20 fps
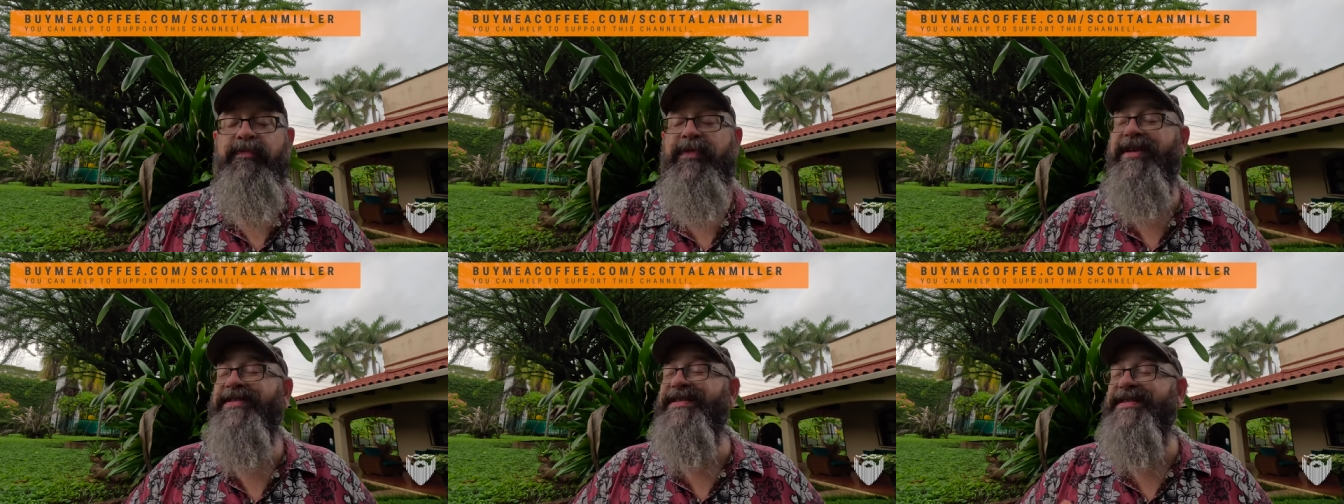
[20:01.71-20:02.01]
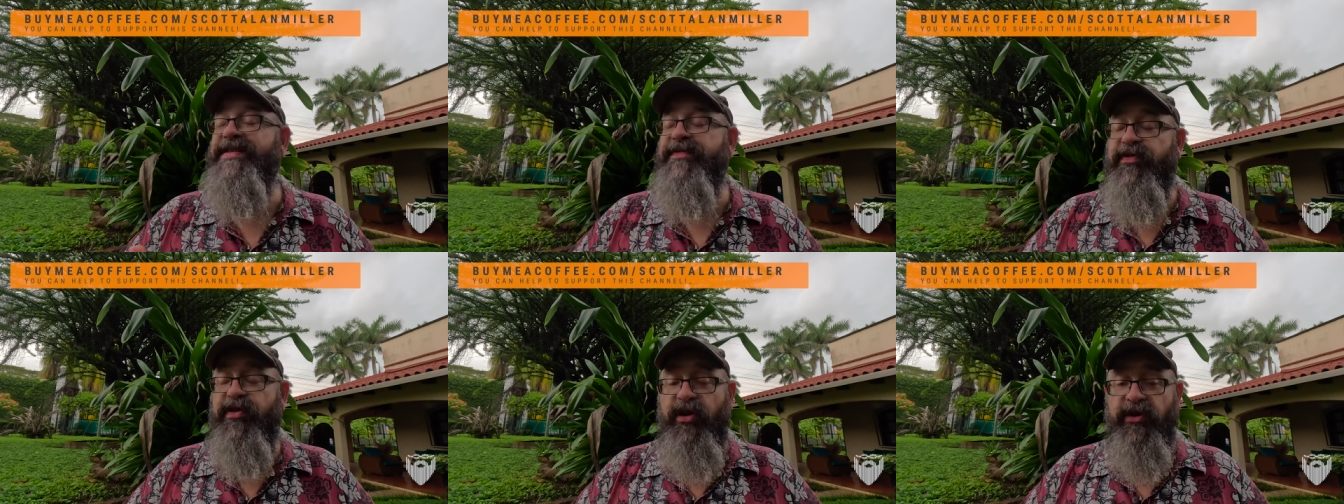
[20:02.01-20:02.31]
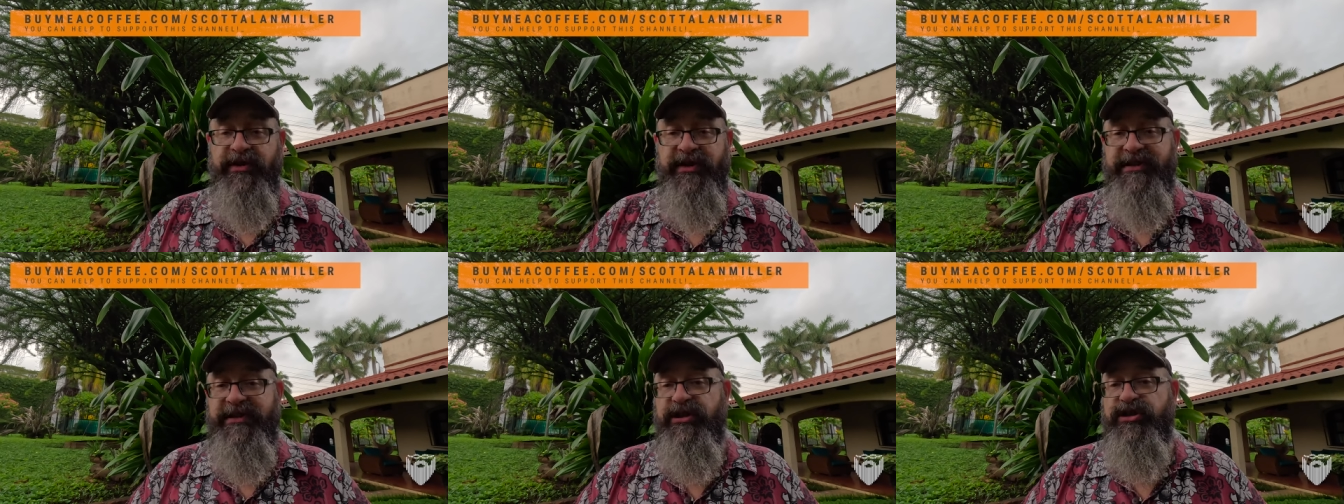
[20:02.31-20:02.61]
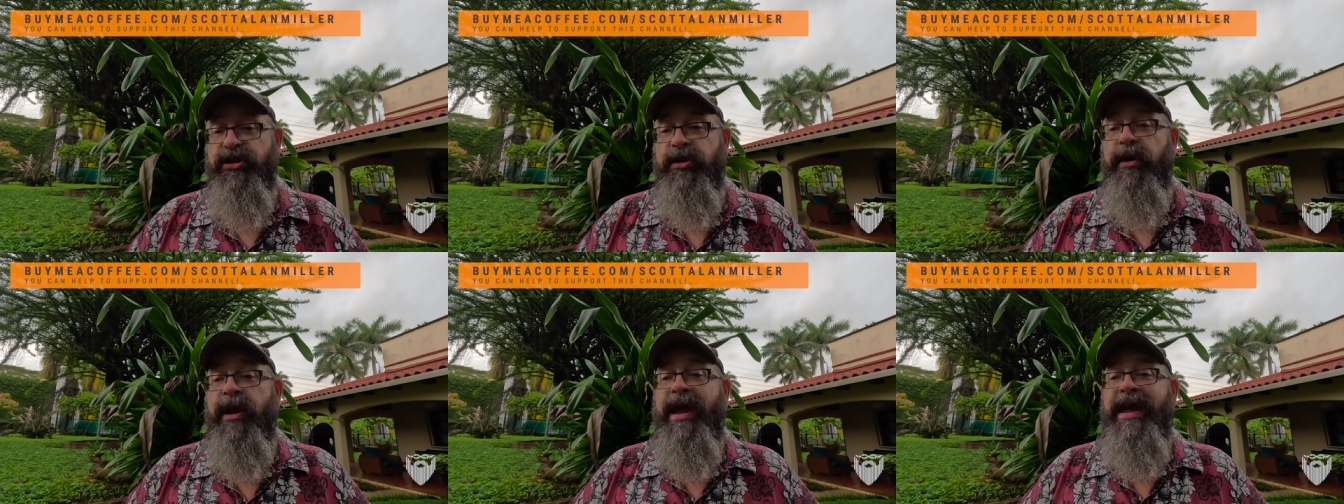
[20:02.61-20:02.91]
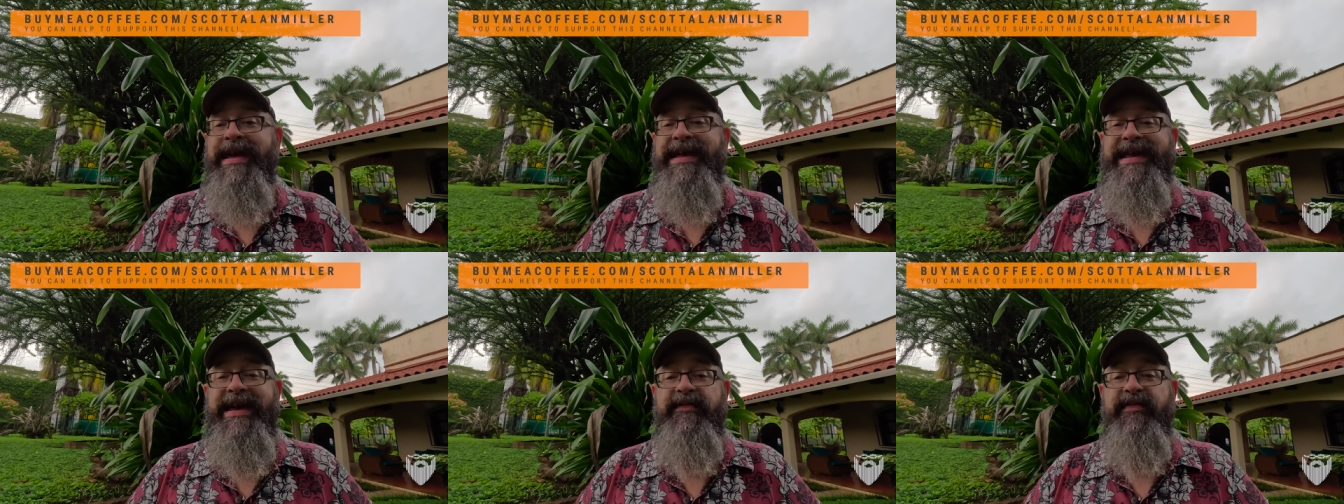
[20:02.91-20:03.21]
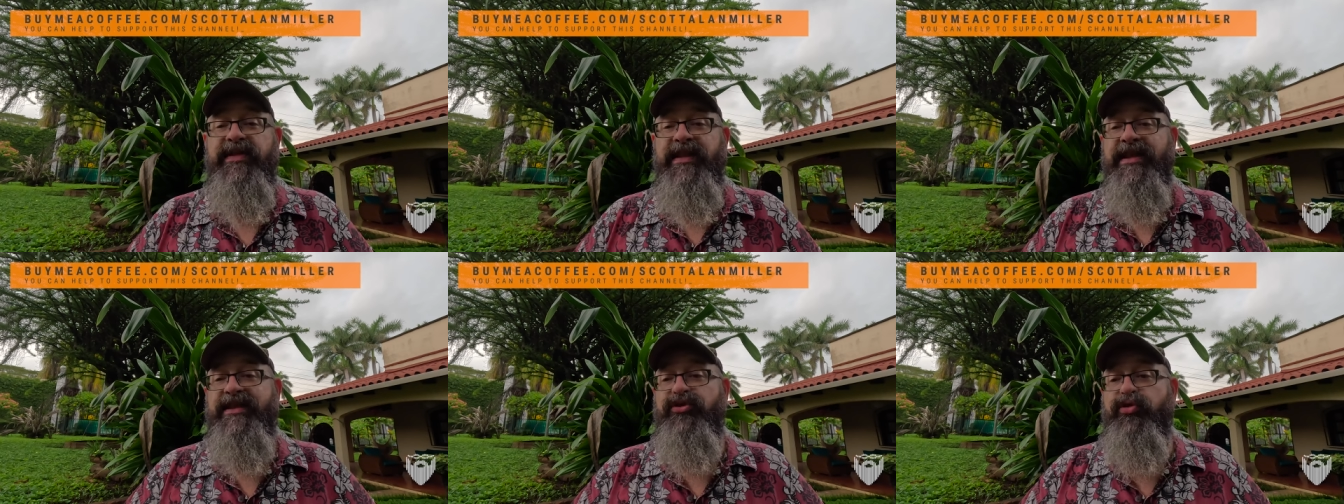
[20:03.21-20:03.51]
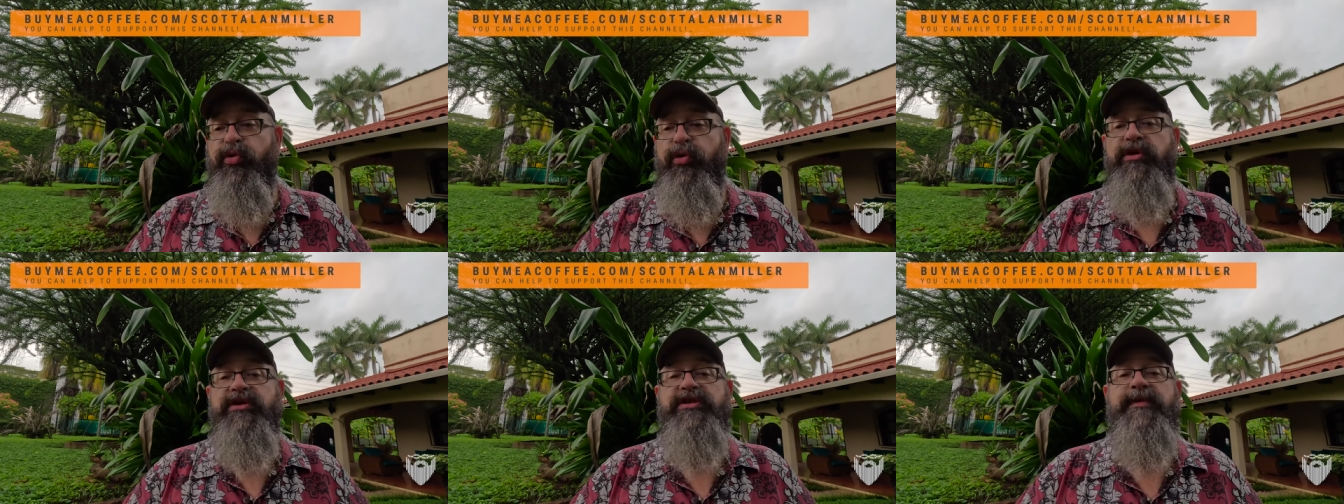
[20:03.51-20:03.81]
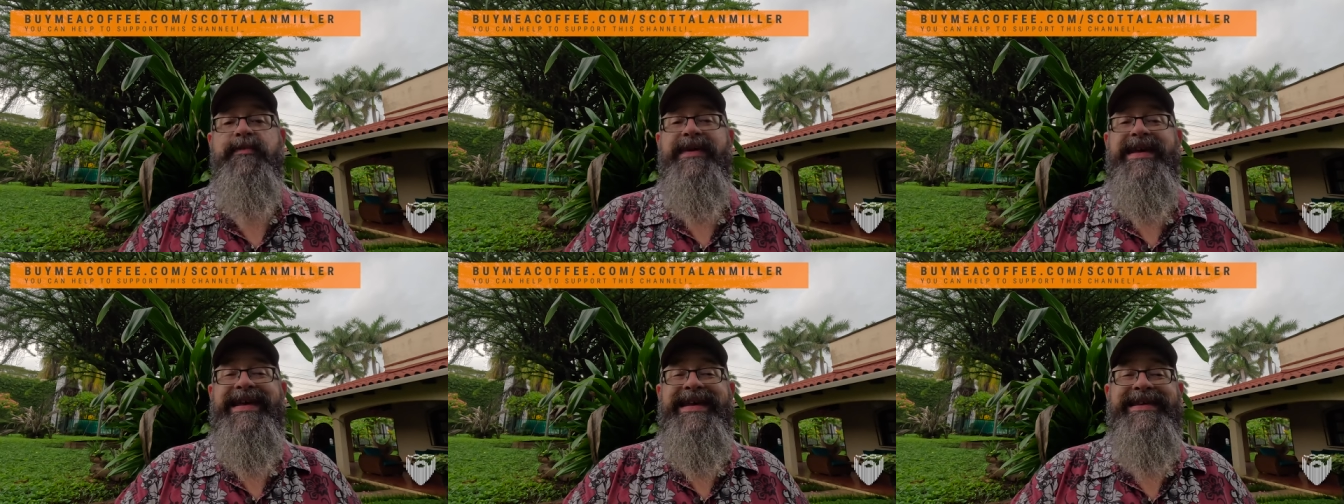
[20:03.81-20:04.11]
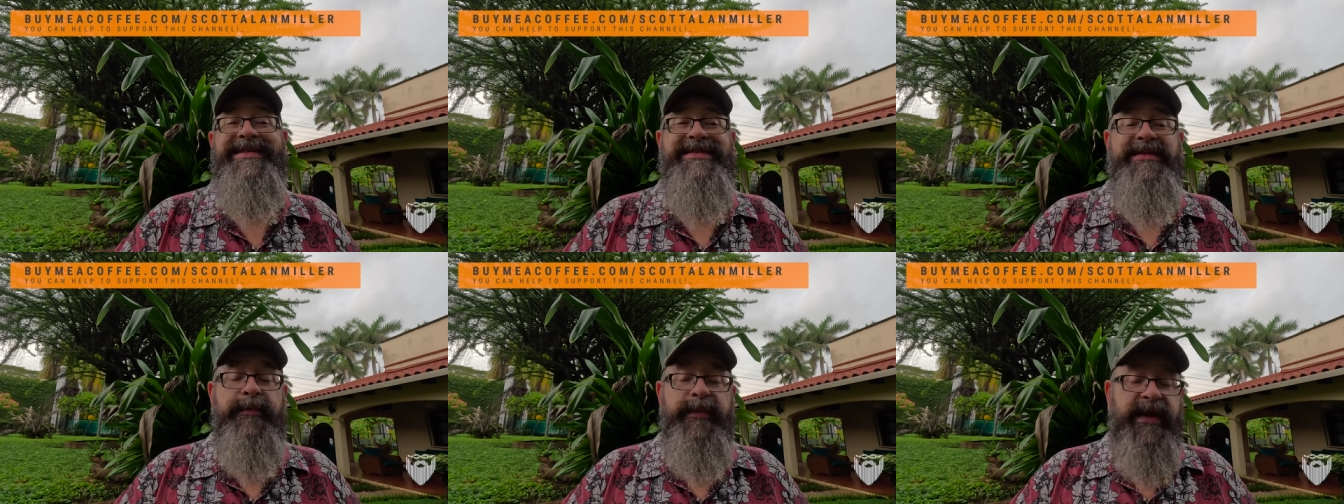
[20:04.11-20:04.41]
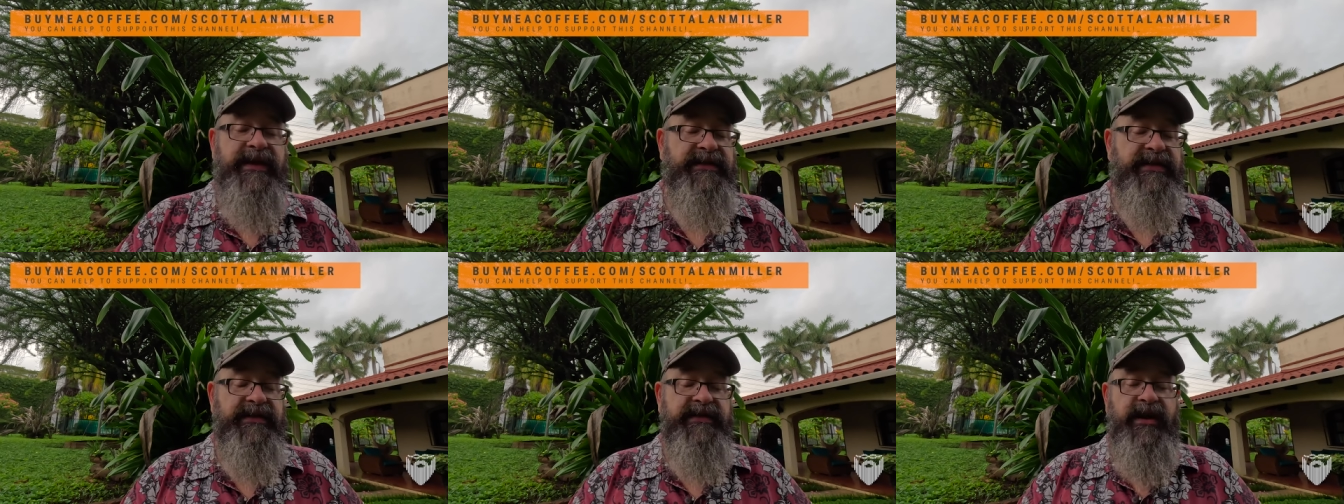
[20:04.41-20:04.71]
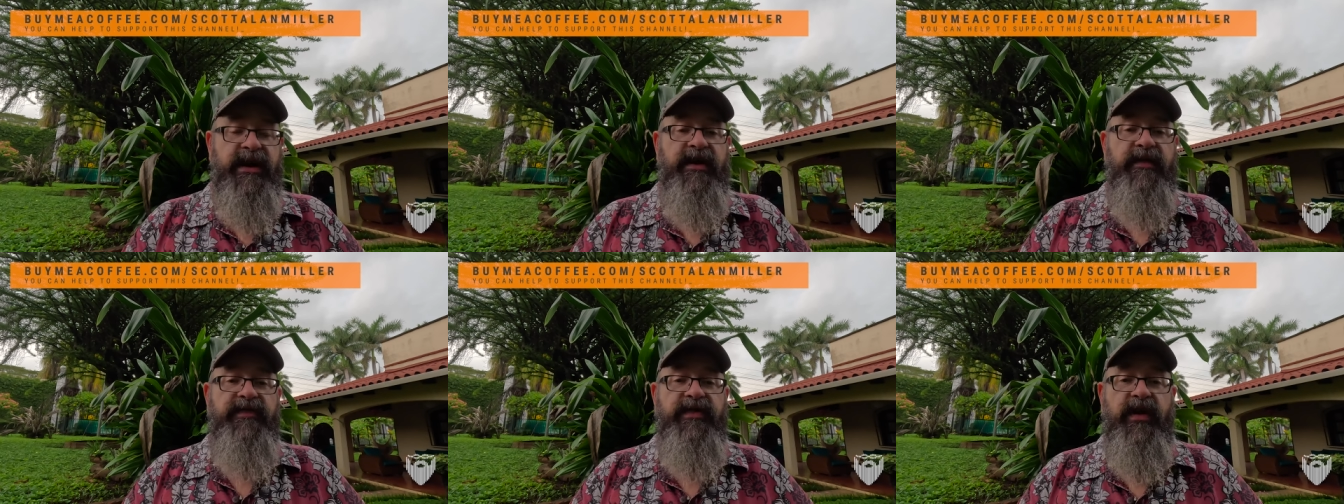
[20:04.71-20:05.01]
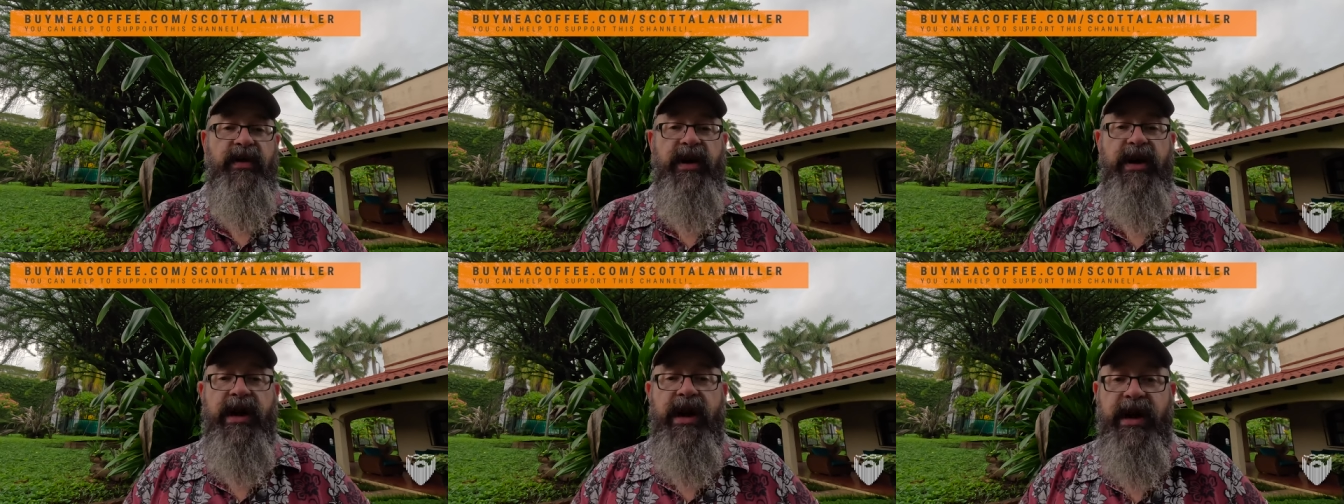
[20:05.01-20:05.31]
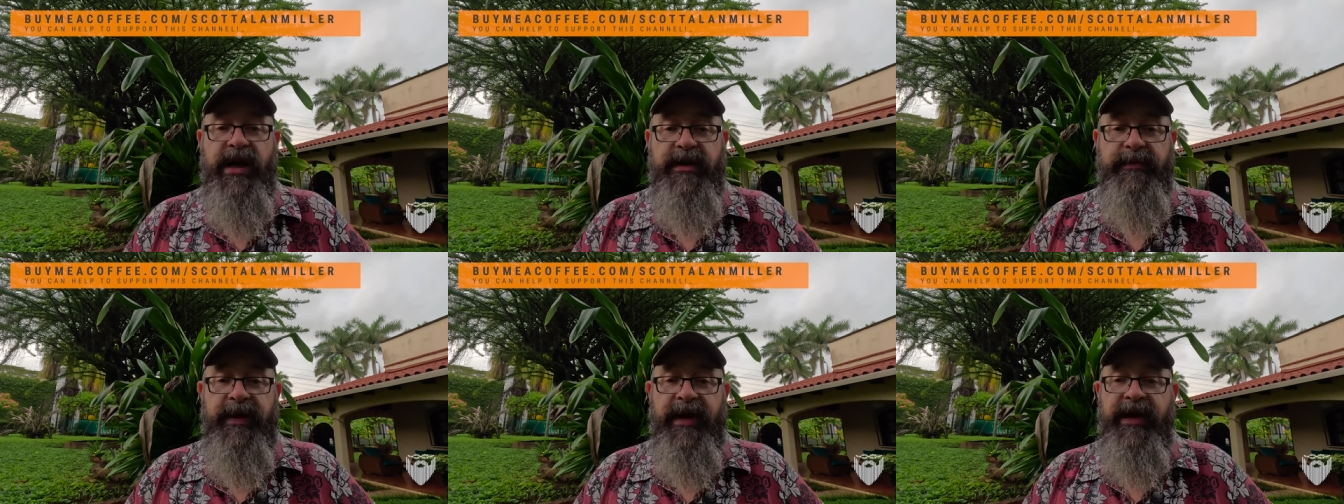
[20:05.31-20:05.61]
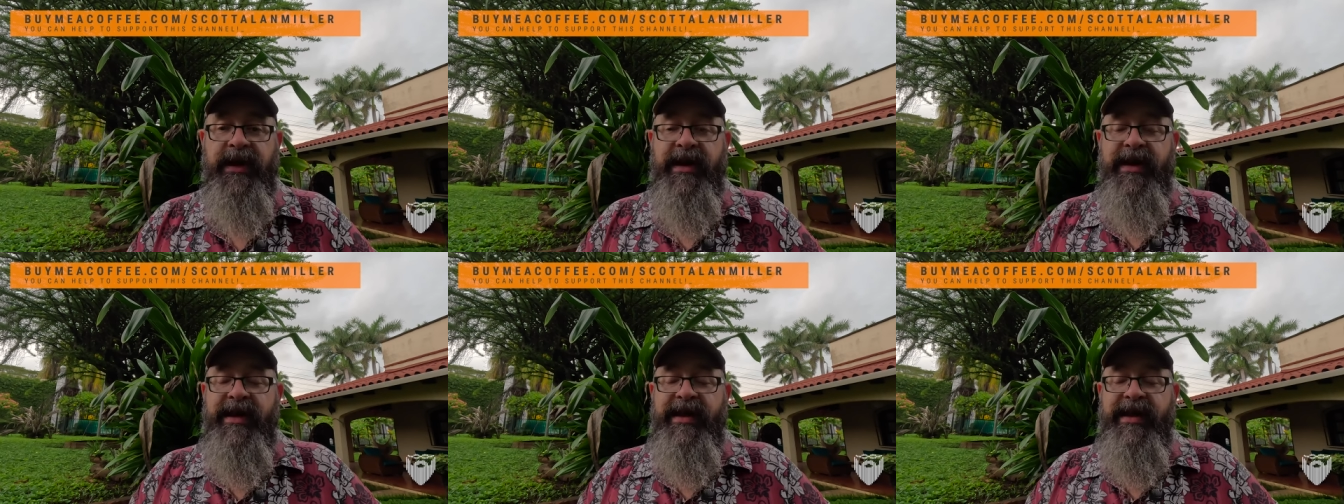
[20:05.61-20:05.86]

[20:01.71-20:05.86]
That's a difficult decision given that tourism is the basis of their economy.